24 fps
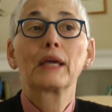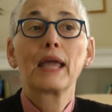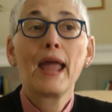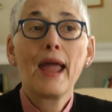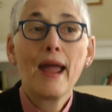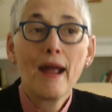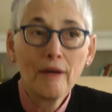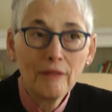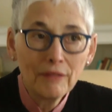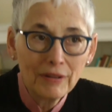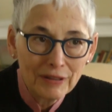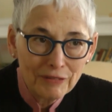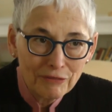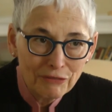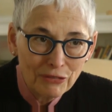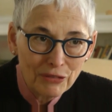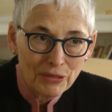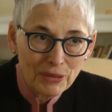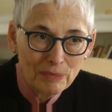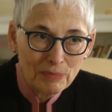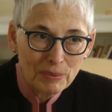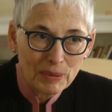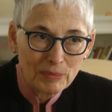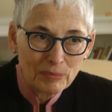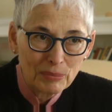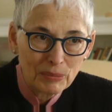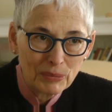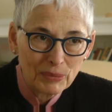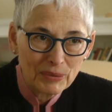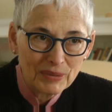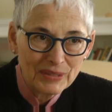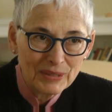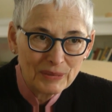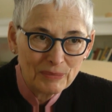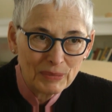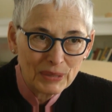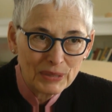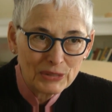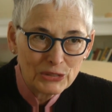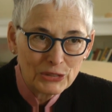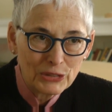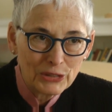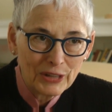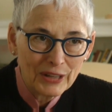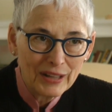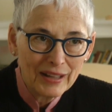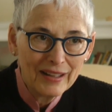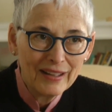caring for the people with
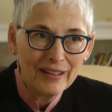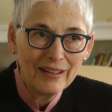dementia.